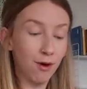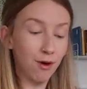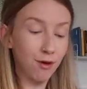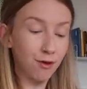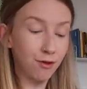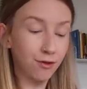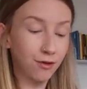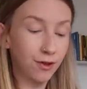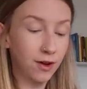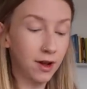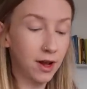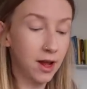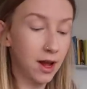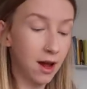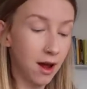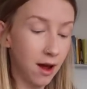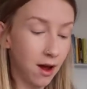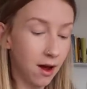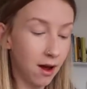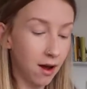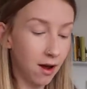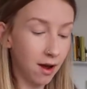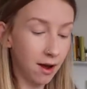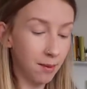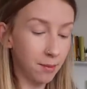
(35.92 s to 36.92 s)
off
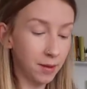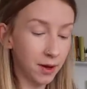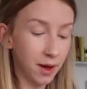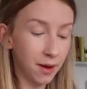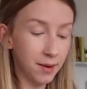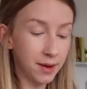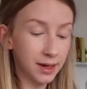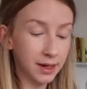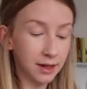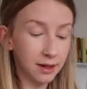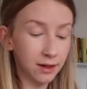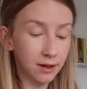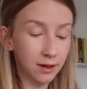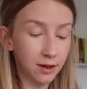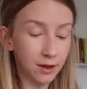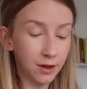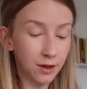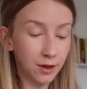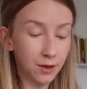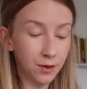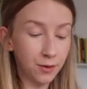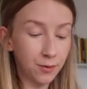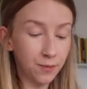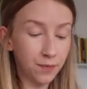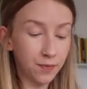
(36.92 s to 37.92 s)
I'm going
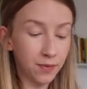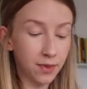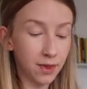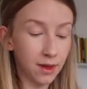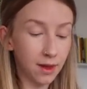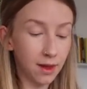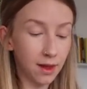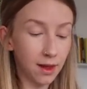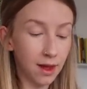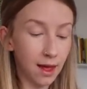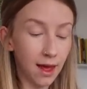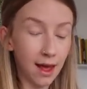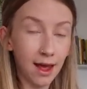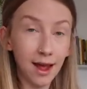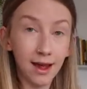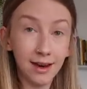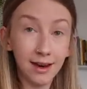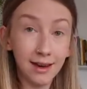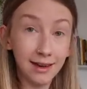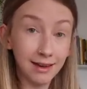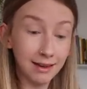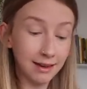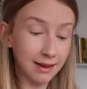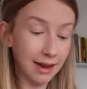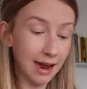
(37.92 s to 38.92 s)
to head
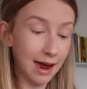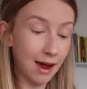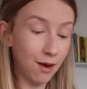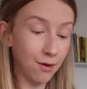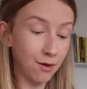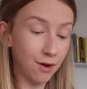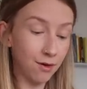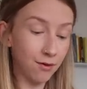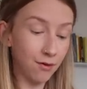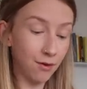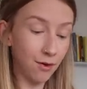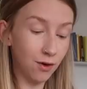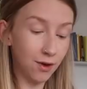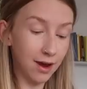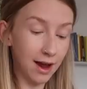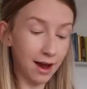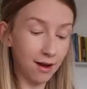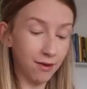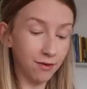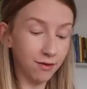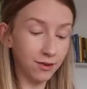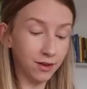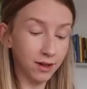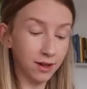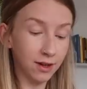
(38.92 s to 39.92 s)
into town I've not
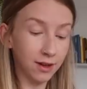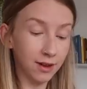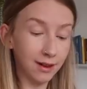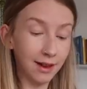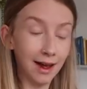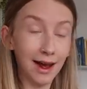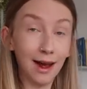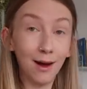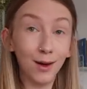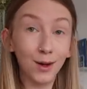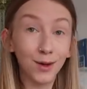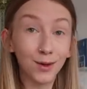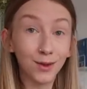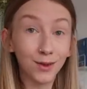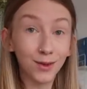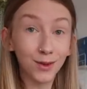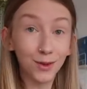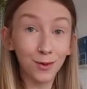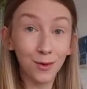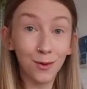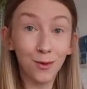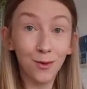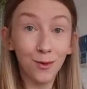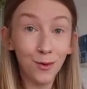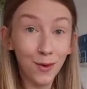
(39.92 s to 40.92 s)
left the house
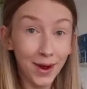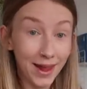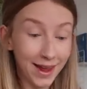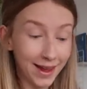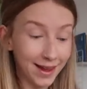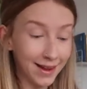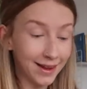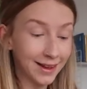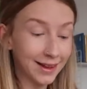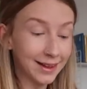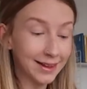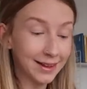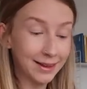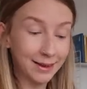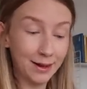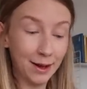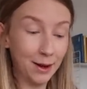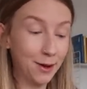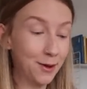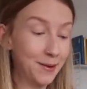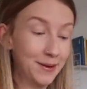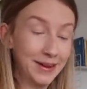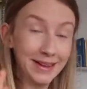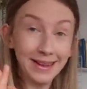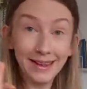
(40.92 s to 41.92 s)
all week so
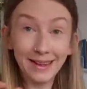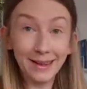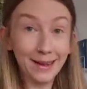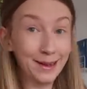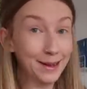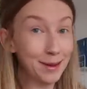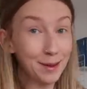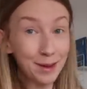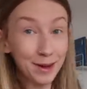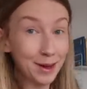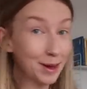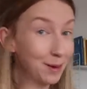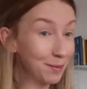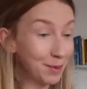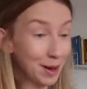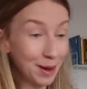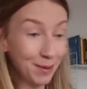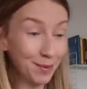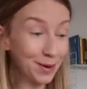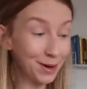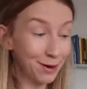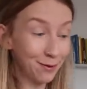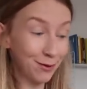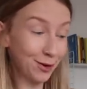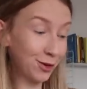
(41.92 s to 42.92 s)
gonna be
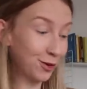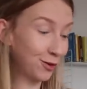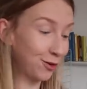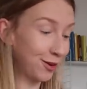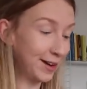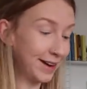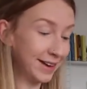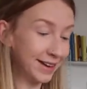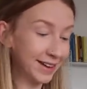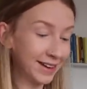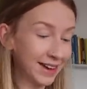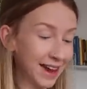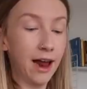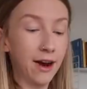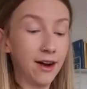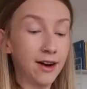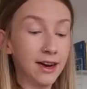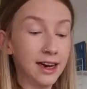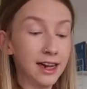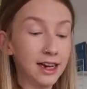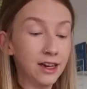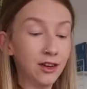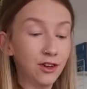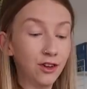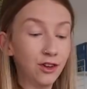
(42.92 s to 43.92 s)
a bit of a treat and I
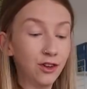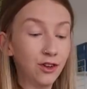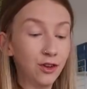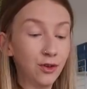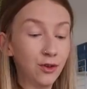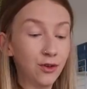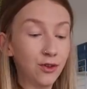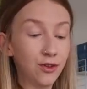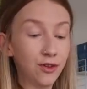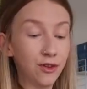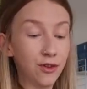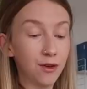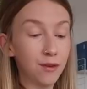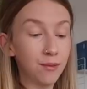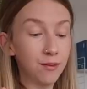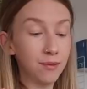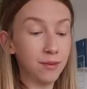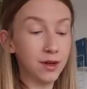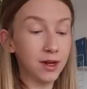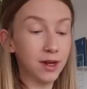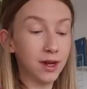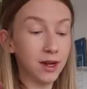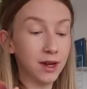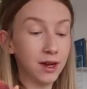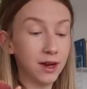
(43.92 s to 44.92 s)
need to do
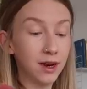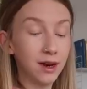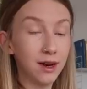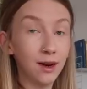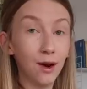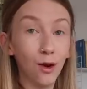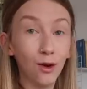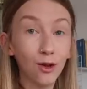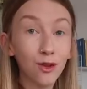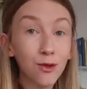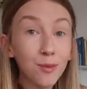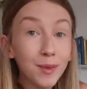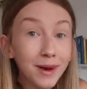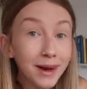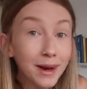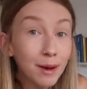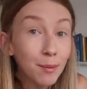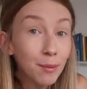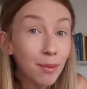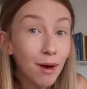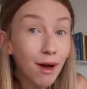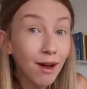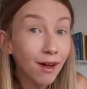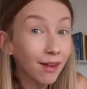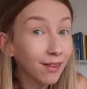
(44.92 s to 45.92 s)
some last
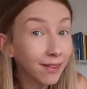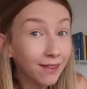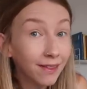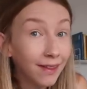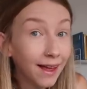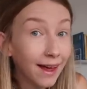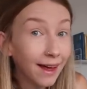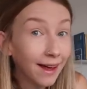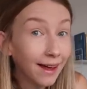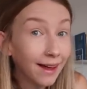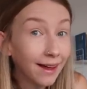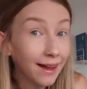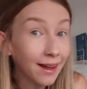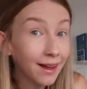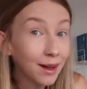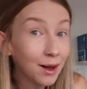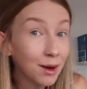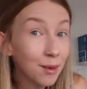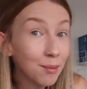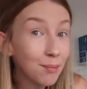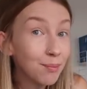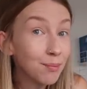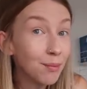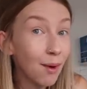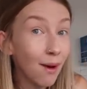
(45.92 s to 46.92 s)
minute birthday
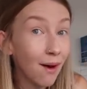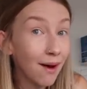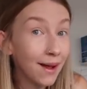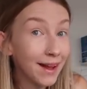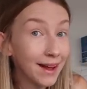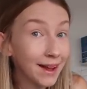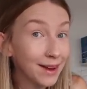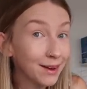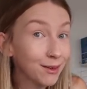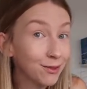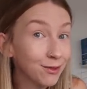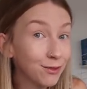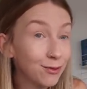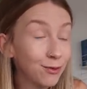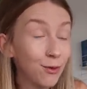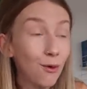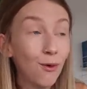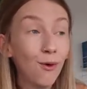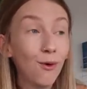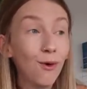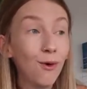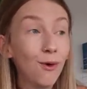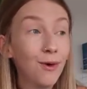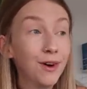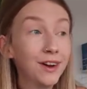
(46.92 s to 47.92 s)
buy-in
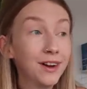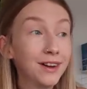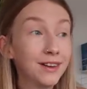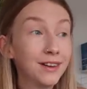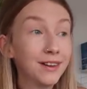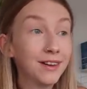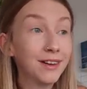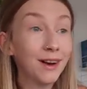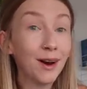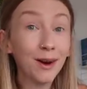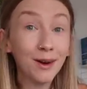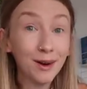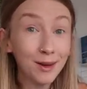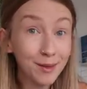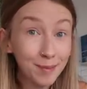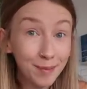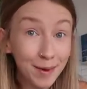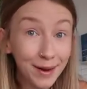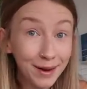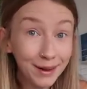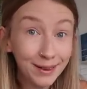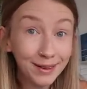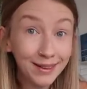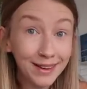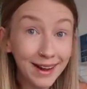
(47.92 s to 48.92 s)
for Delilah's
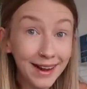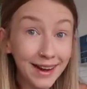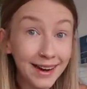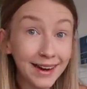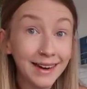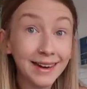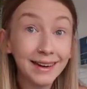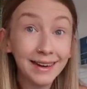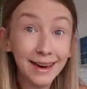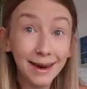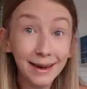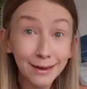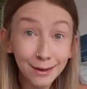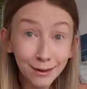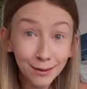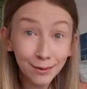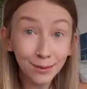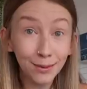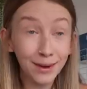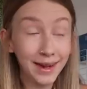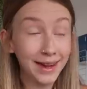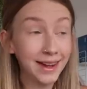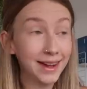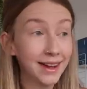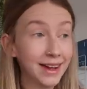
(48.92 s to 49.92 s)
birthday next
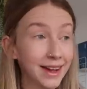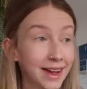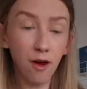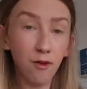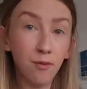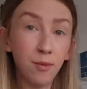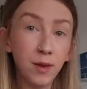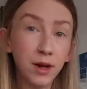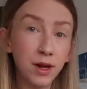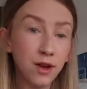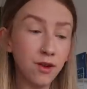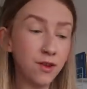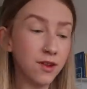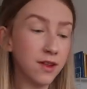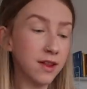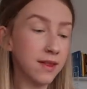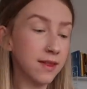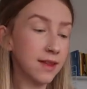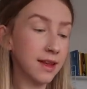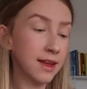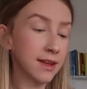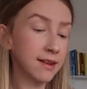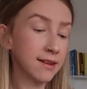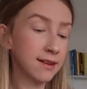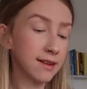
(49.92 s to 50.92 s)
week I've been using
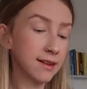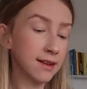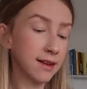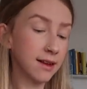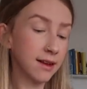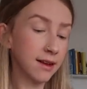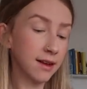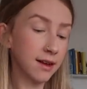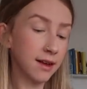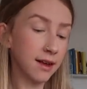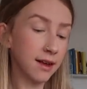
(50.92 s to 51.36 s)
this